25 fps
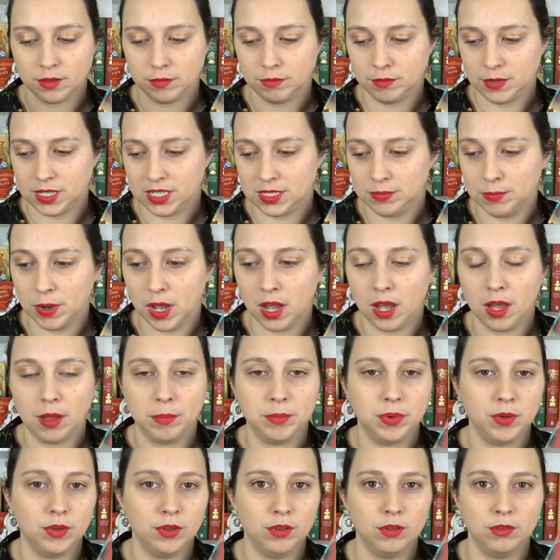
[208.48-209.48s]
Miss
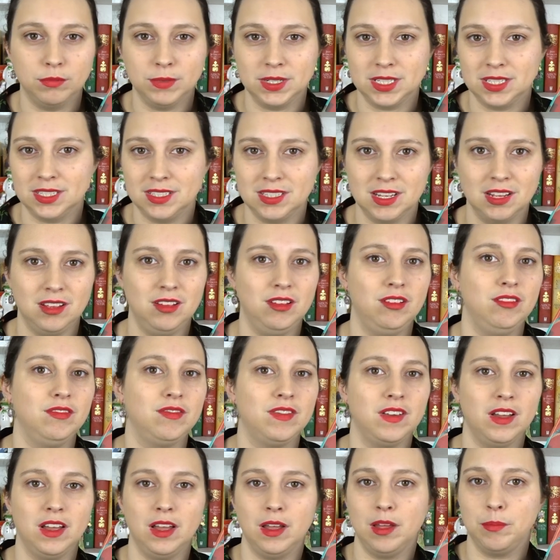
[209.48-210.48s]
Marple, Miss
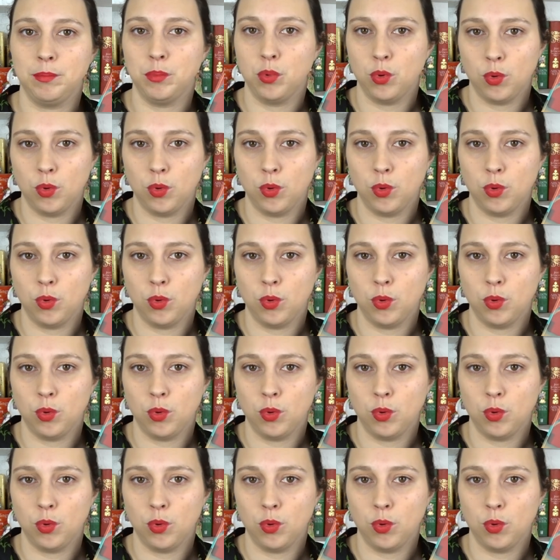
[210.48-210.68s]
Silver,